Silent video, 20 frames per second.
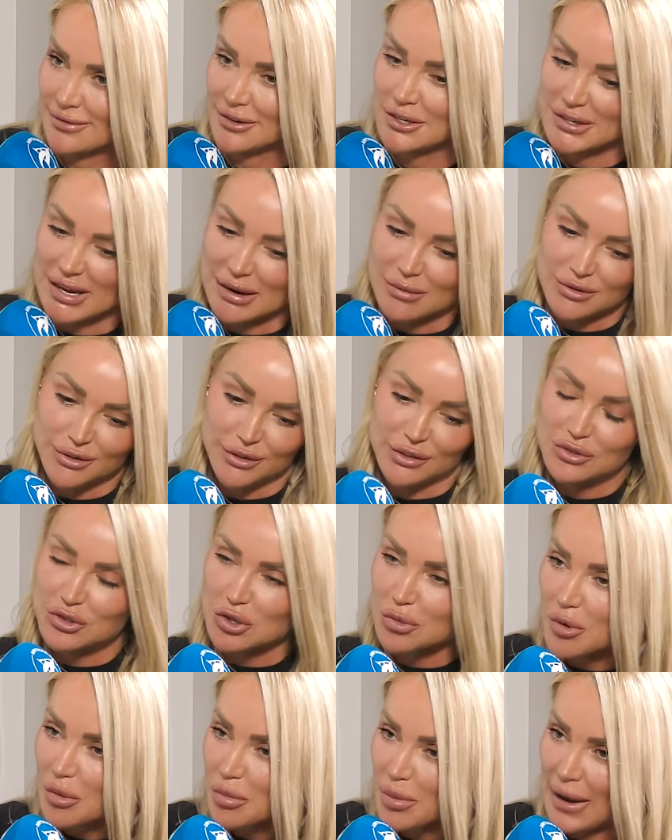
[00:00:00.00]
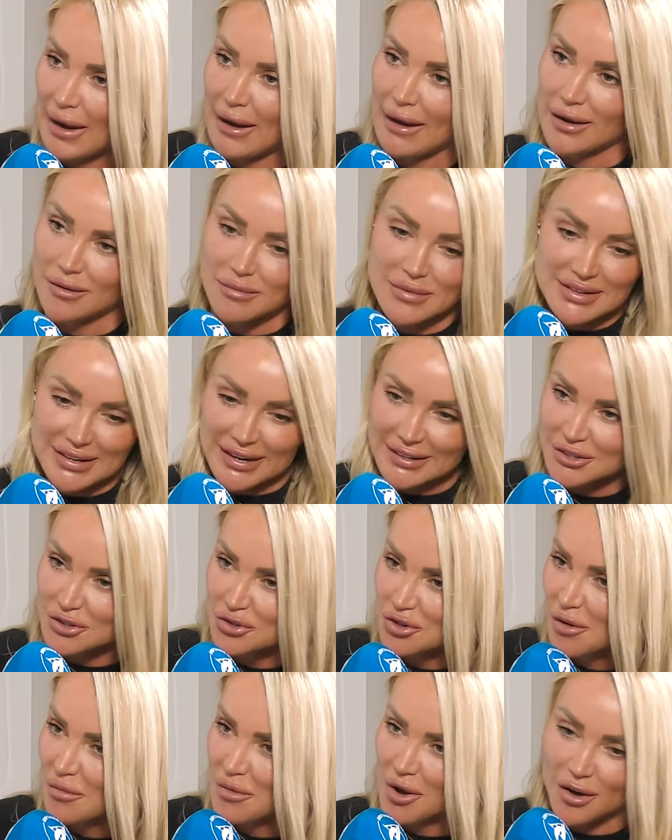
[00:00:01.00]
because I was on double pay my dad had
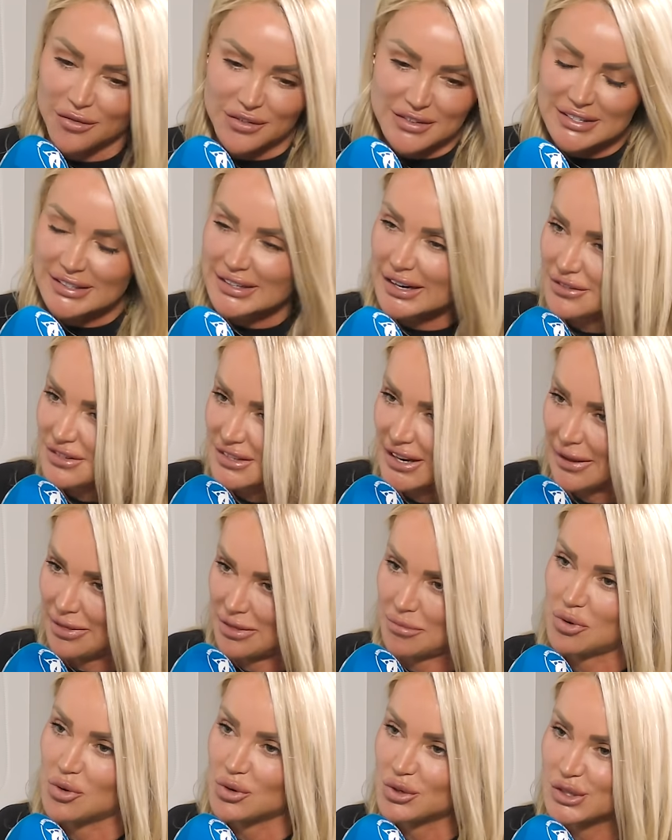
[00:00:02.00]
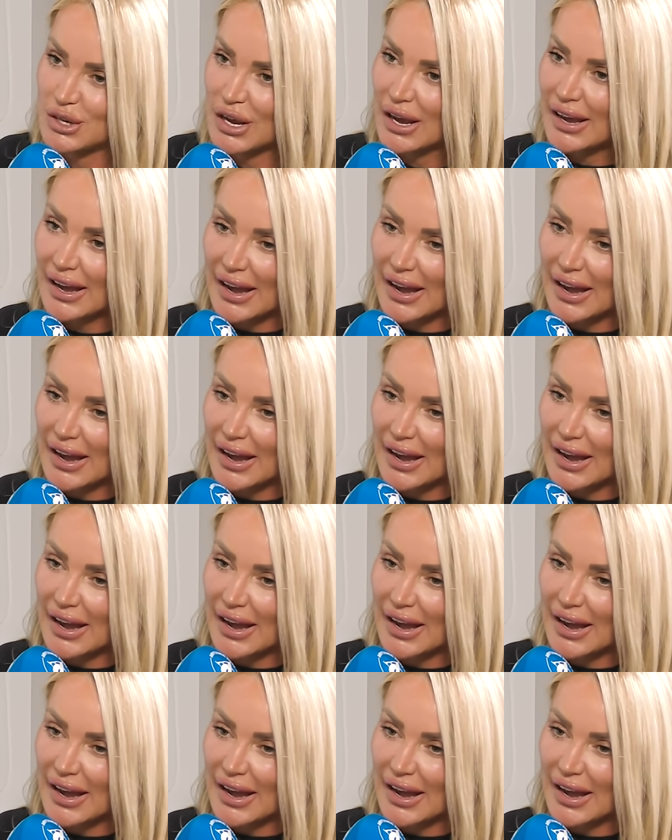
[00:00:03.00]
dropped me off I didn't have to get the bus